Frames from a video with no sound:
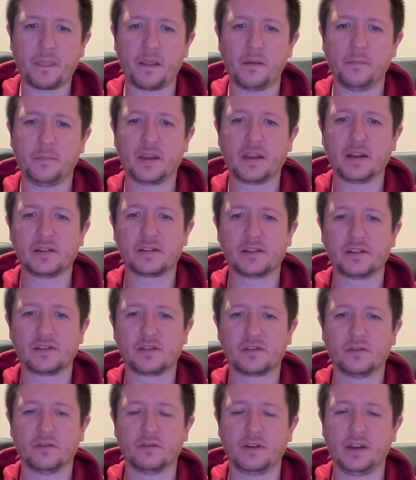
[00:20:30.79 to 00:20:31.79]
because the
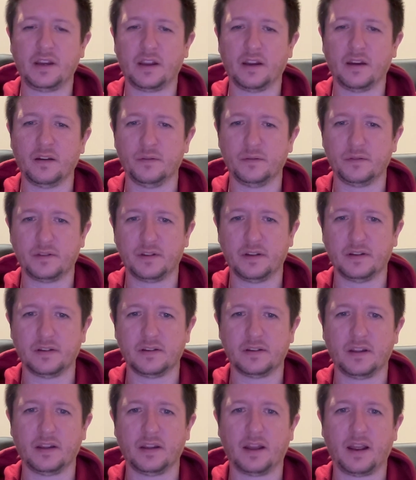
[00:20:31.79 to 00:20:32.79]
story goes
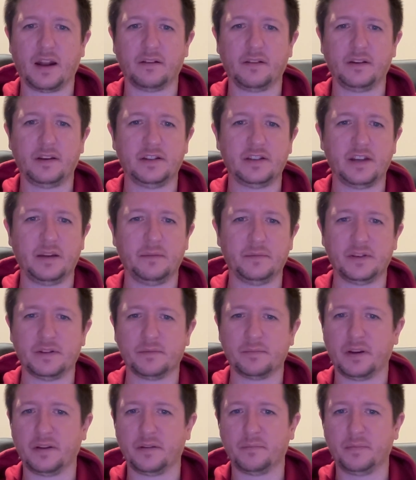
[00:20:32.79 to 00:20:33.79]
that Harry James's
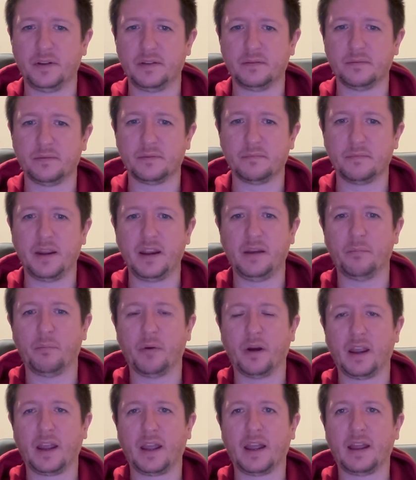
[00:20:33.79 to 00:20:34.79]
mouthpiece was made
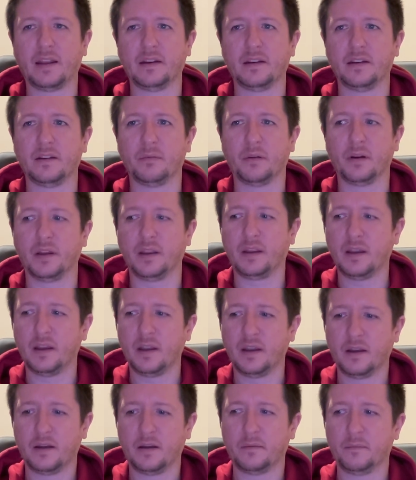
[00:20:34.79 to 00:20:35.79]
by hand by
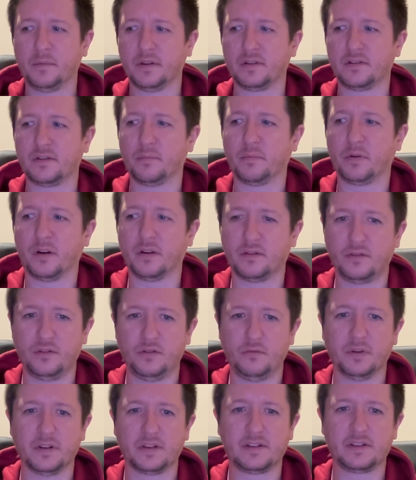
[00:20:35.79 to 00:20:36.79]
Mr.
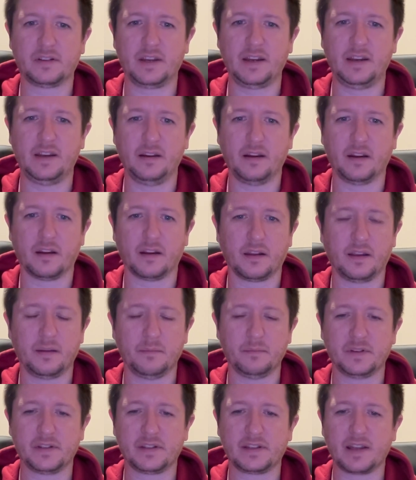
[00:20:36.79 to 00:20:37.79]
Parduba Senior
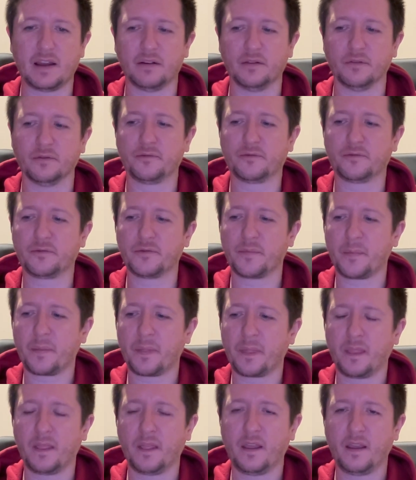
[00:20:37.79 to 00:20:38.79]
himself,
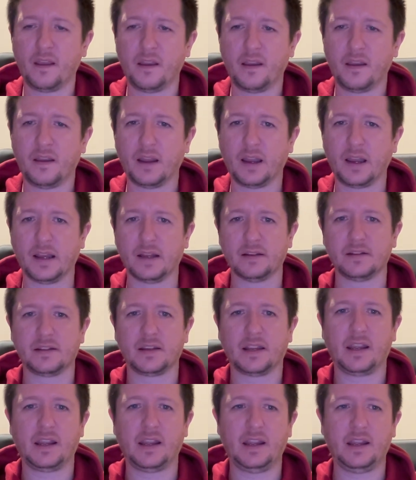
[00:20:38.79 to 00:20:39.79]
and
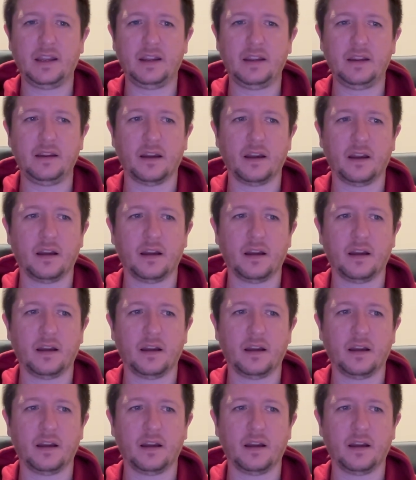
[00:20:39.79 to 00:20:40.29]
he